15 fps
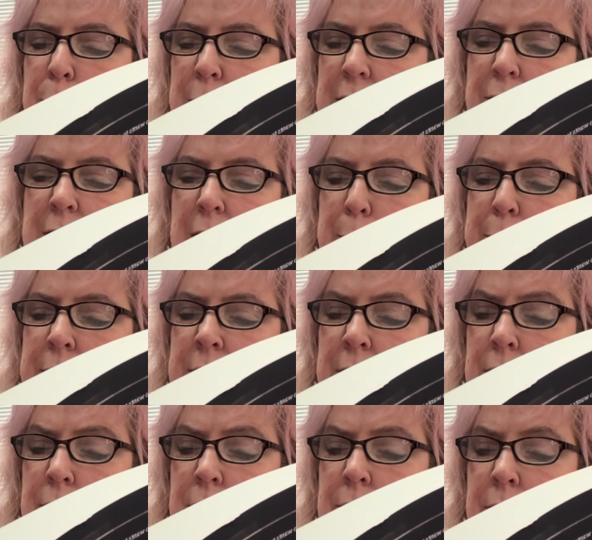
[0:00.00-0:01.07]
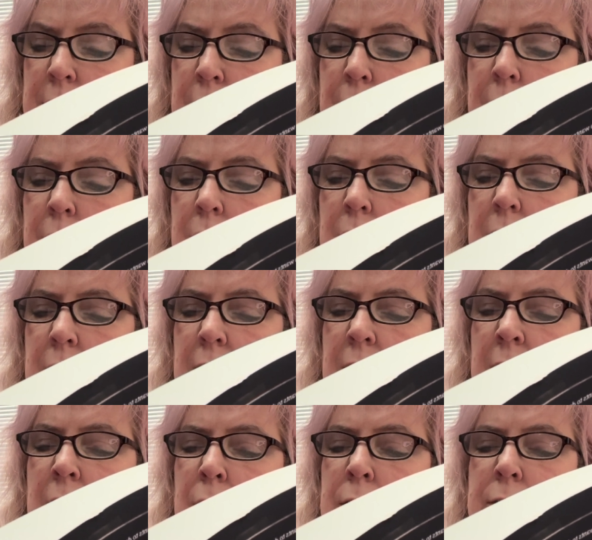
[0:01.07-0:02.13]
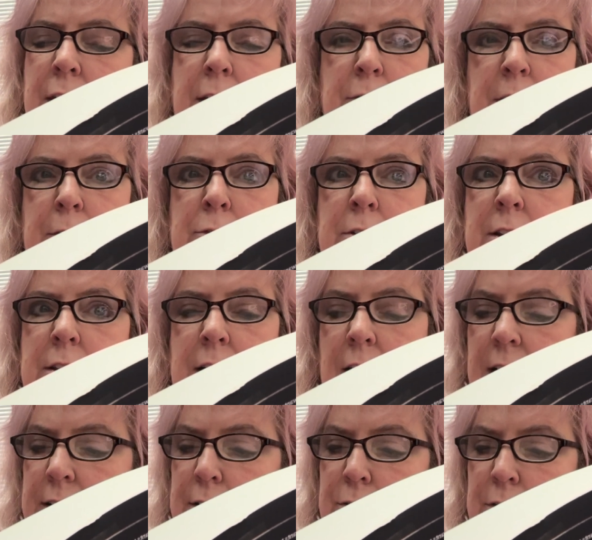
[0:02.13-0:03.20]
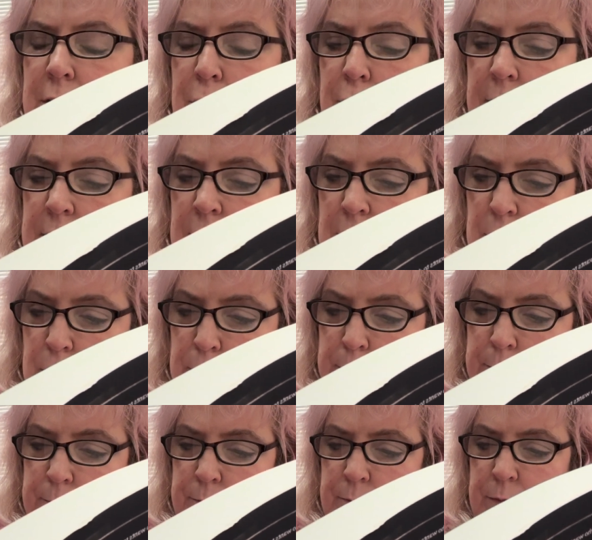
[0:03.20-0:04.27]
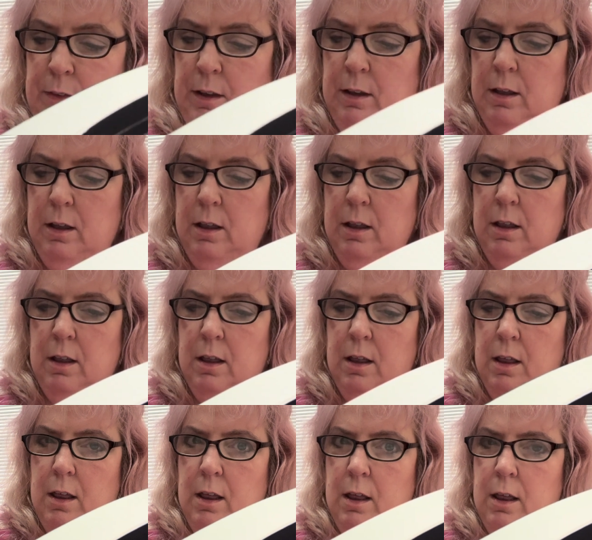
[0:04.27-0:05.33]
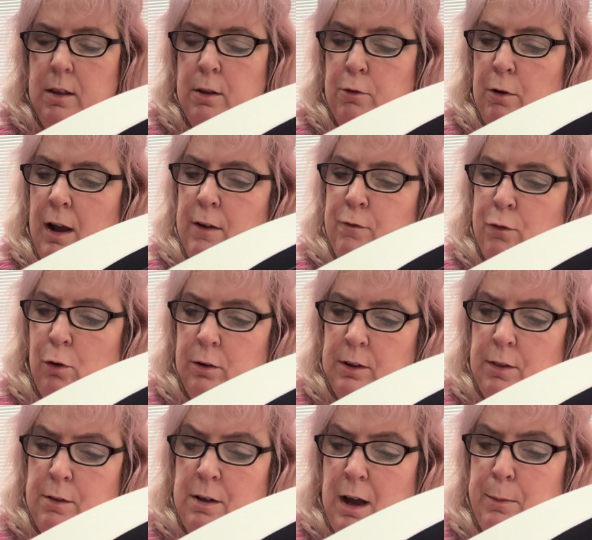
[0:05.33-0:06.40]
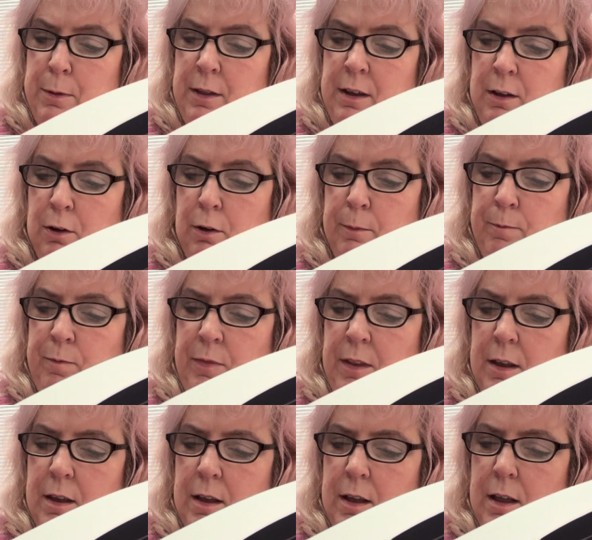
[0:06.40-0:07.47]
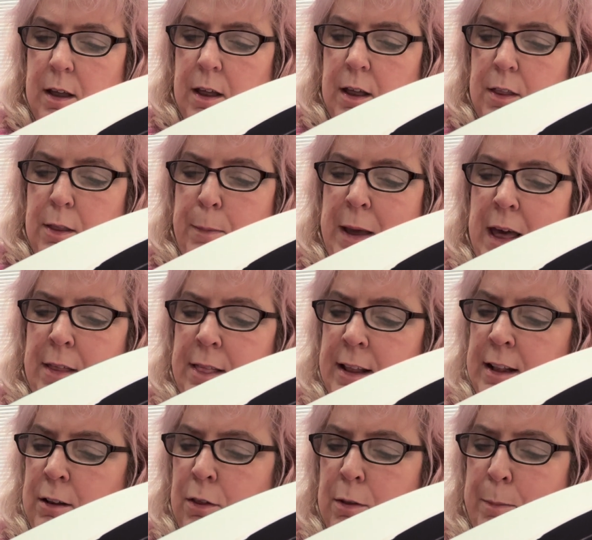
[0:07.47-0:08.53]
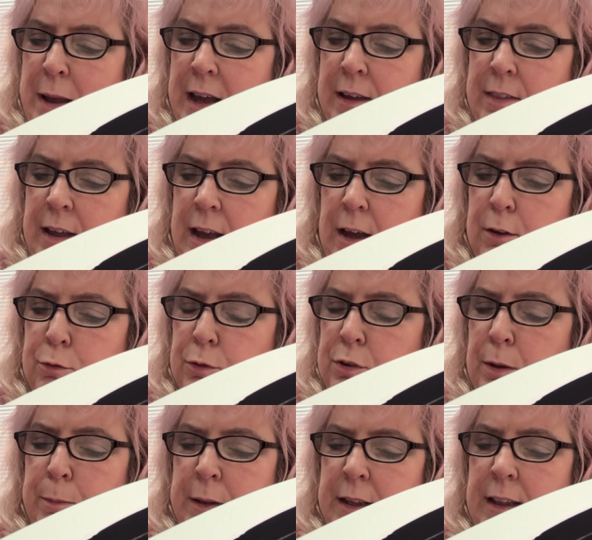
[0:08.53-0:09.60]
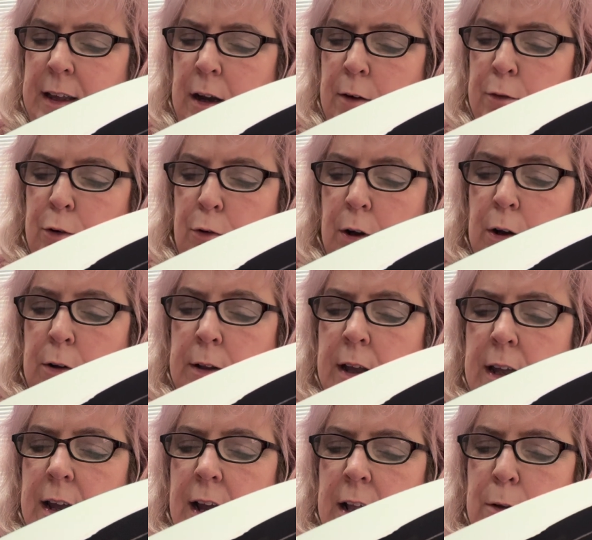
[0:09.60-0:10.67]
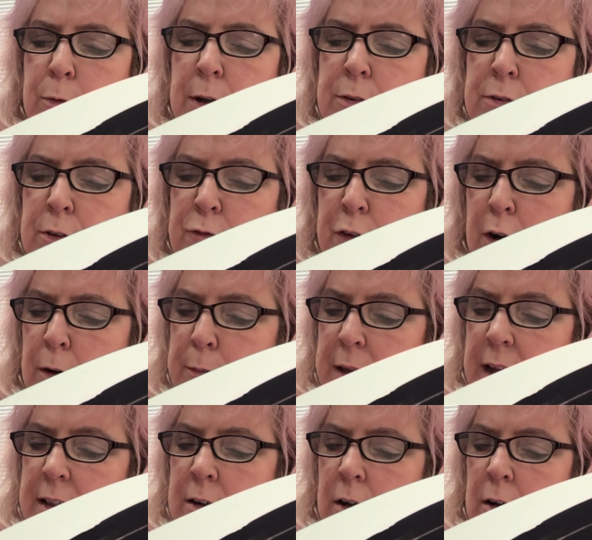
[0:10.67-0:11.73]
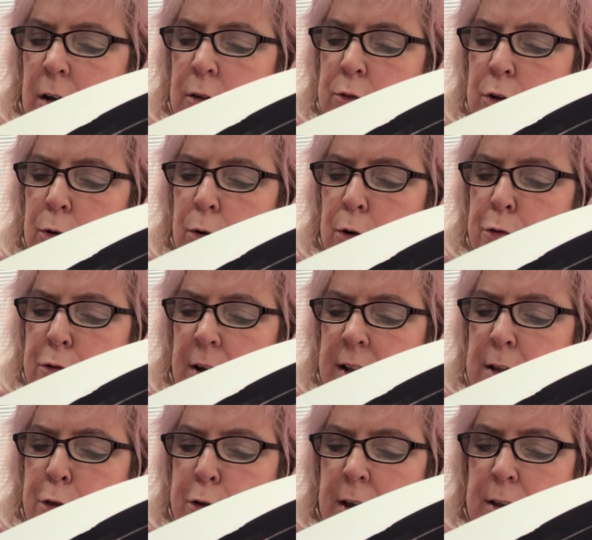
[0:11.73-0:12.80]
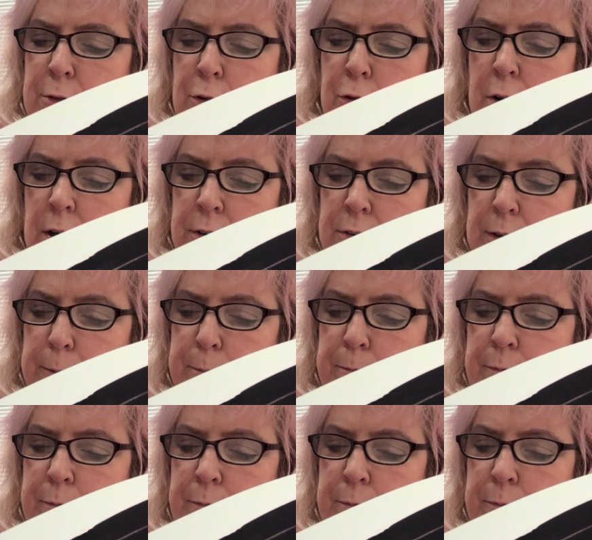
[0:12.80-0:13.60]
might have happened there? How could they have left her to die and disintegrate alone? The drive forked at the top of the hill. The path leading to the back of the house was completely overgrown, and a rusted farm gate hung on newer, shiny chains across it.